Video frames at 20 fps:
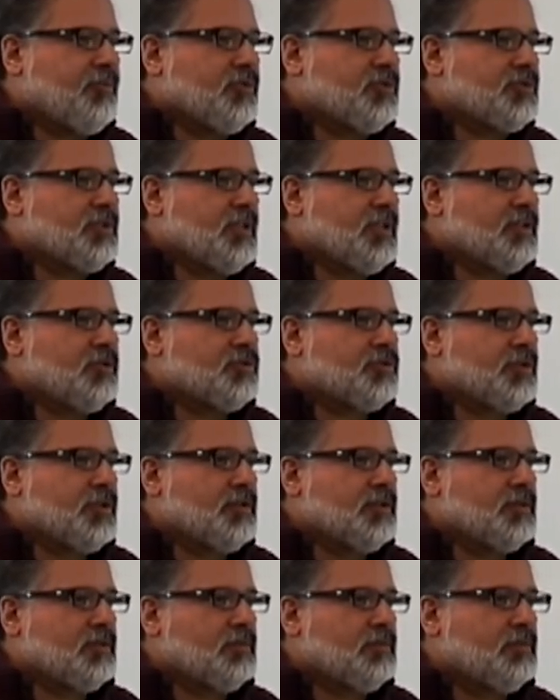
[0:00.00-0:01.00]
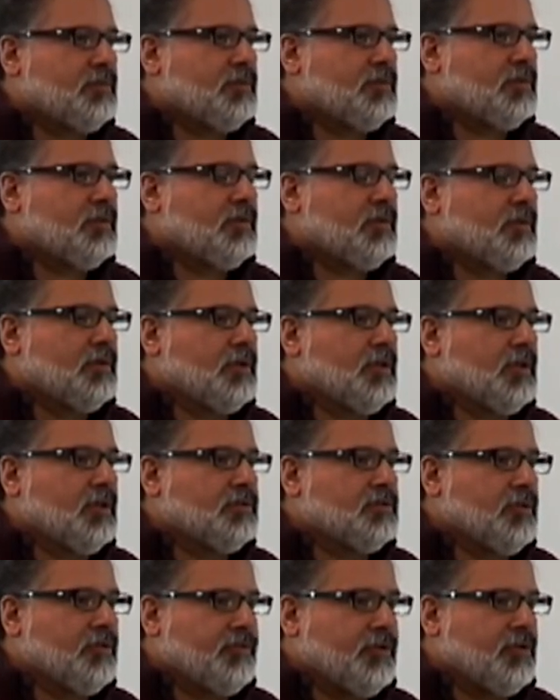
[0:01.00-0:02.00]
percent trigger. Uh,
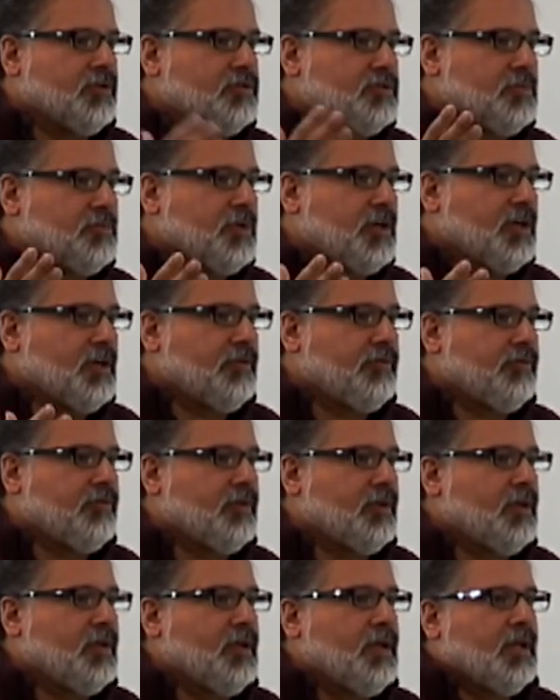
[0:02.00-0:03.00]
so if it goes above,